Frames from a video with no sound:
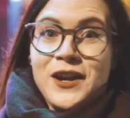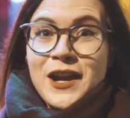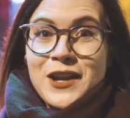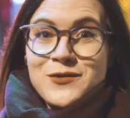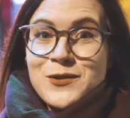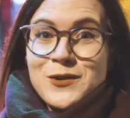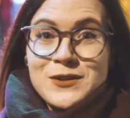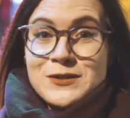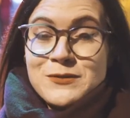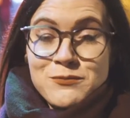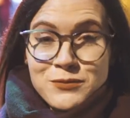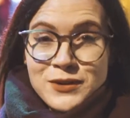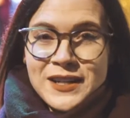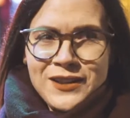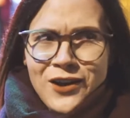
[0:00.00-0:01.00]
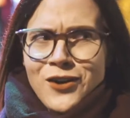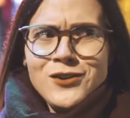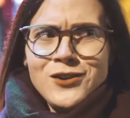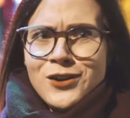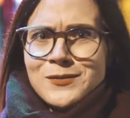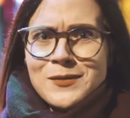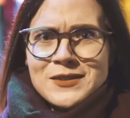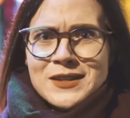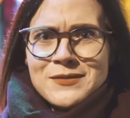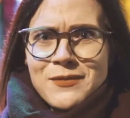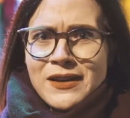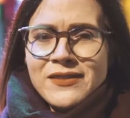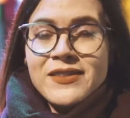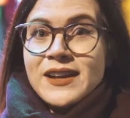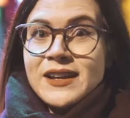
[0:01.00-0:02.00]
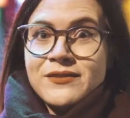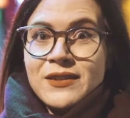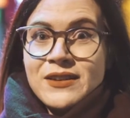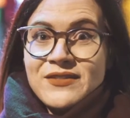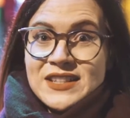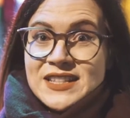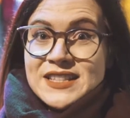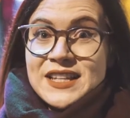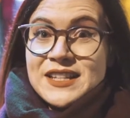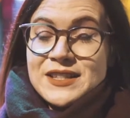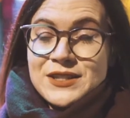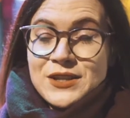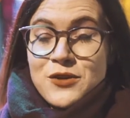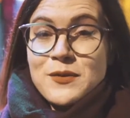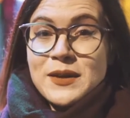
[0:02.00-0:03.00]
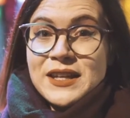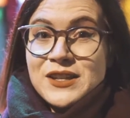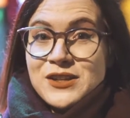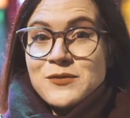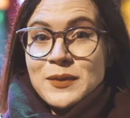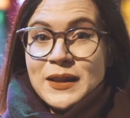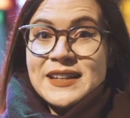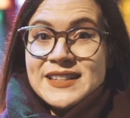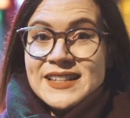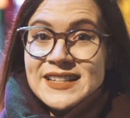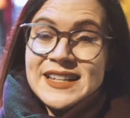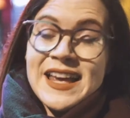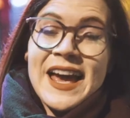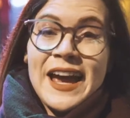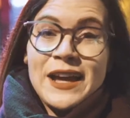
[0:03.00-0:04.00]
It was pretty long, almost a month, and we visited so many new places.